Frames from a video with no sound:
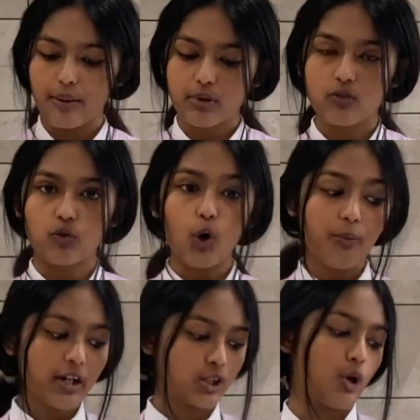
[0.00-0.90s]
going to roll
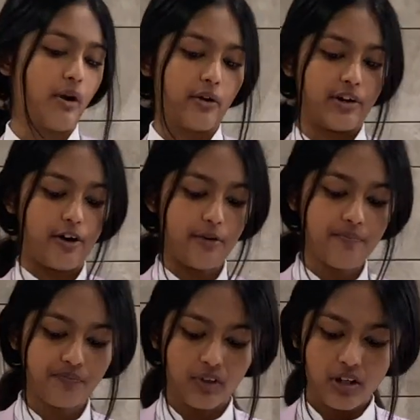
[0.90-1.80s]
my dough out now.
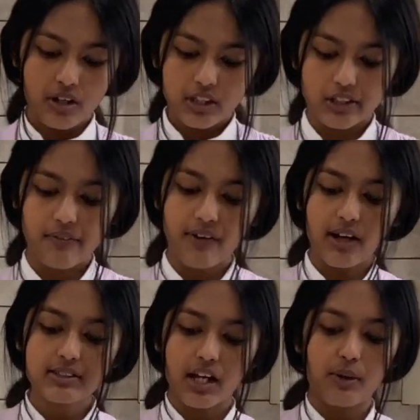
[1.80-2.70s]
So
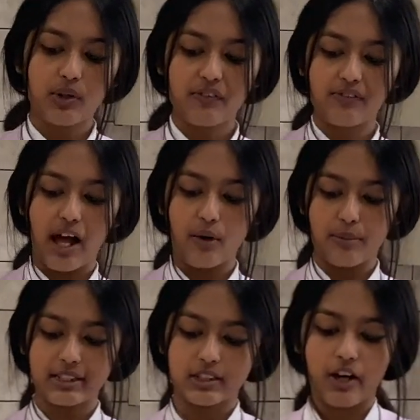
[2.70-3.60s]
first I want to flour my
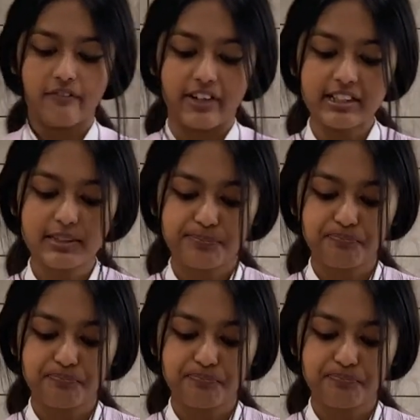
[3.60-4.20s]
surface.